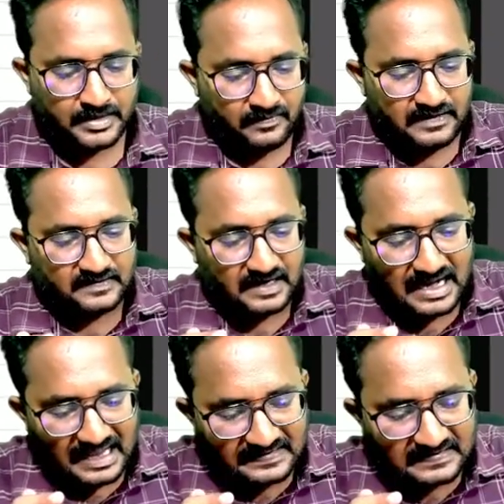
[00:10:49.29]
This
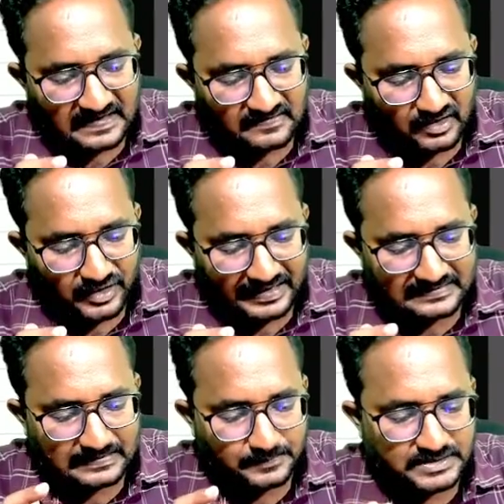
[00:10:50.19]
relaxation or
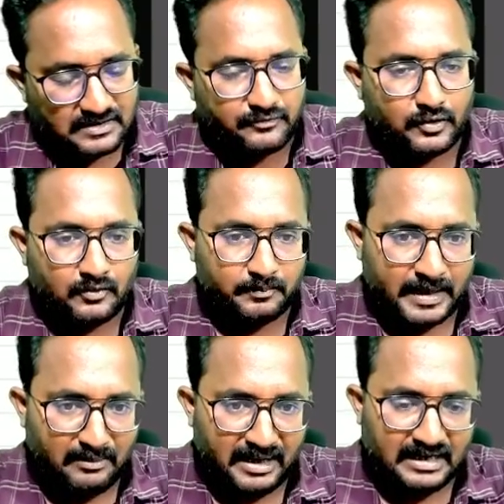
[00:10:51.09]
exception for
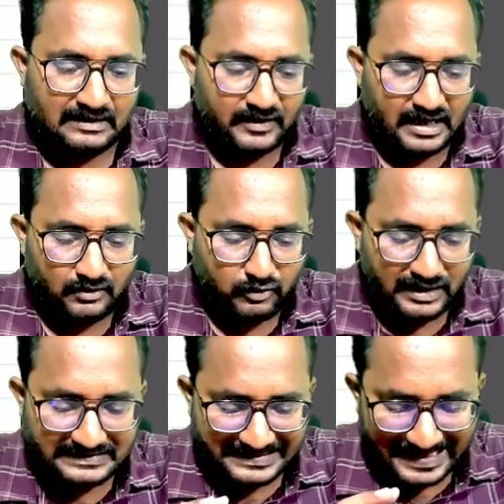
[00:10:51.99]
payment of an
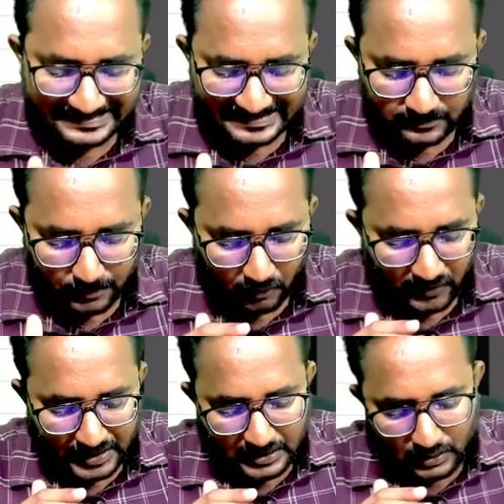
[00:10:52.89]
advance tax is
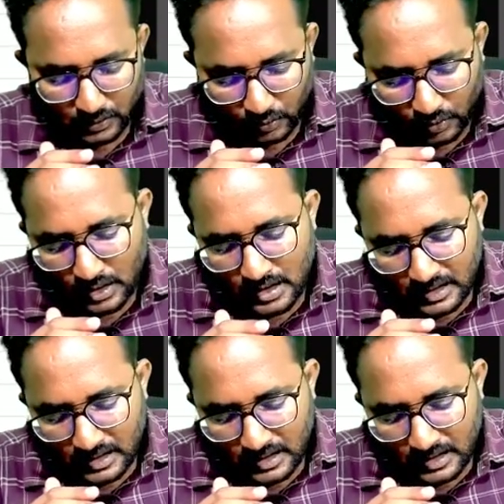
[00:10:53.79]
provided to